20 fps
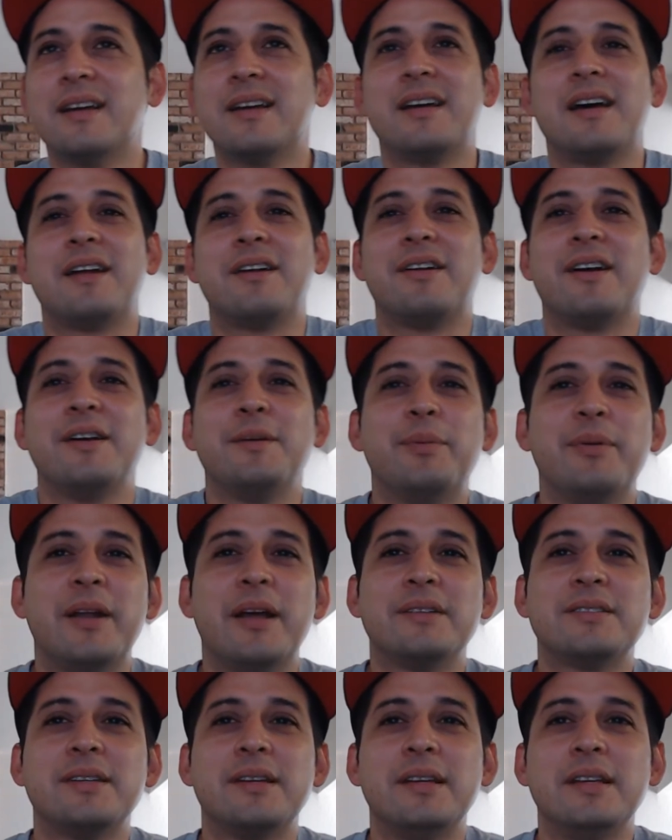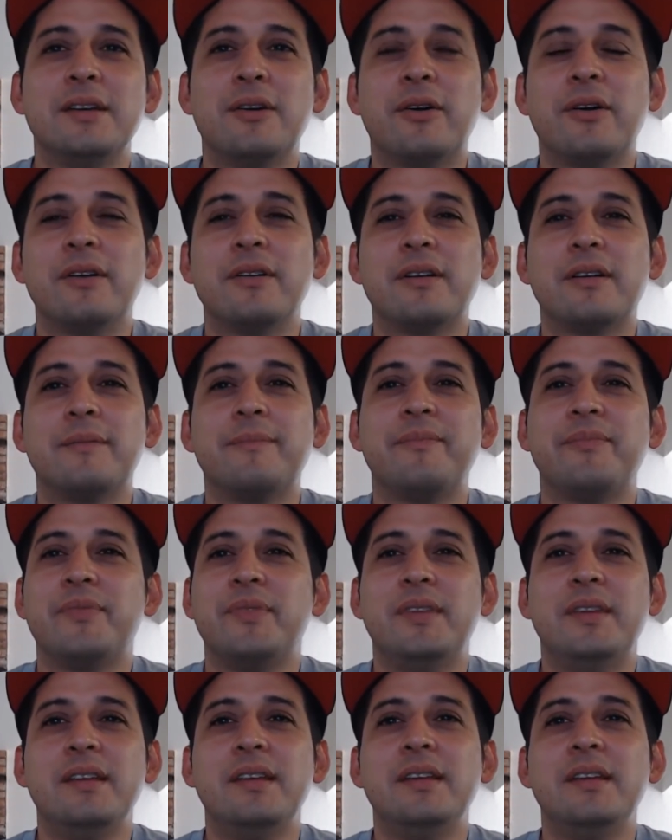I don't know how you pronounce that. Or
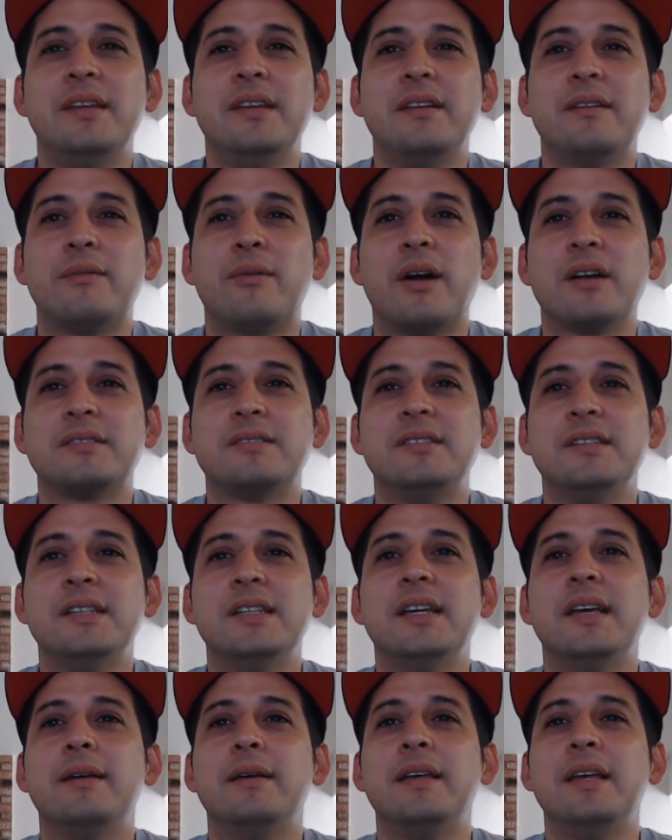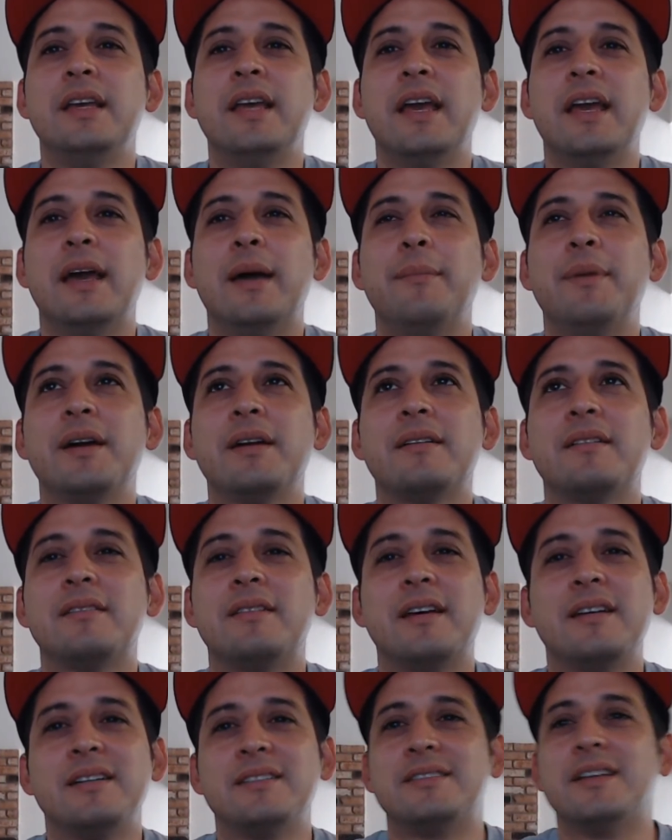D. Rocks D. Ebec?
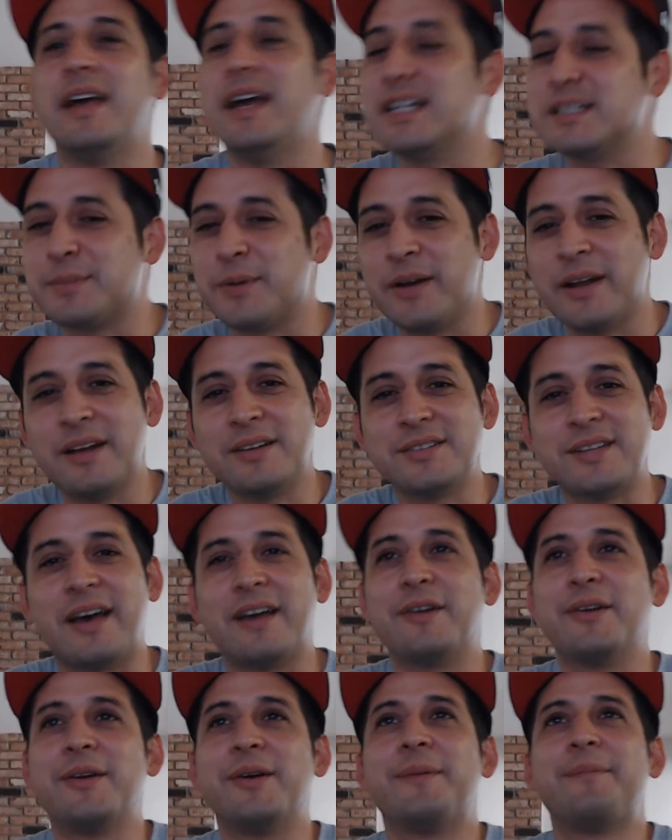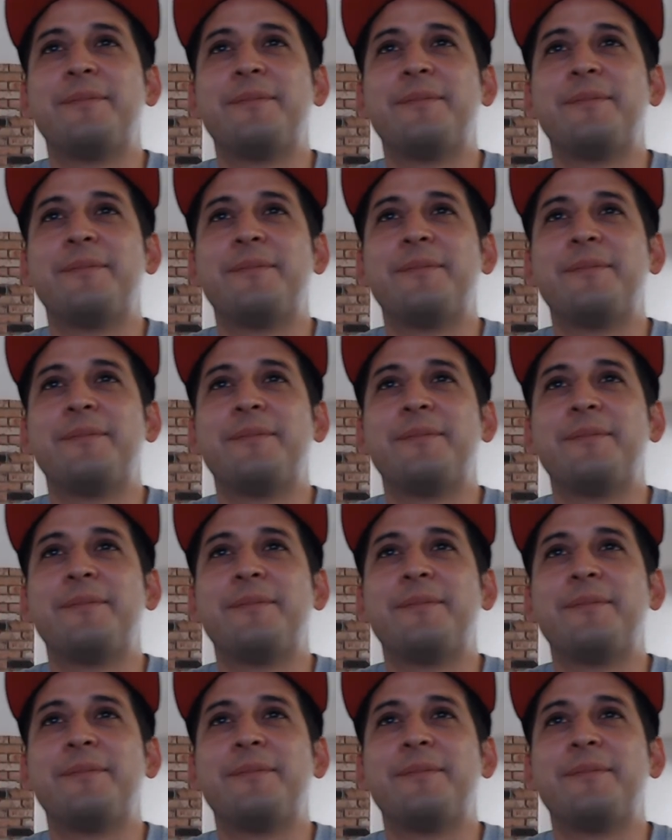Like, is the X pronounced? I don't know.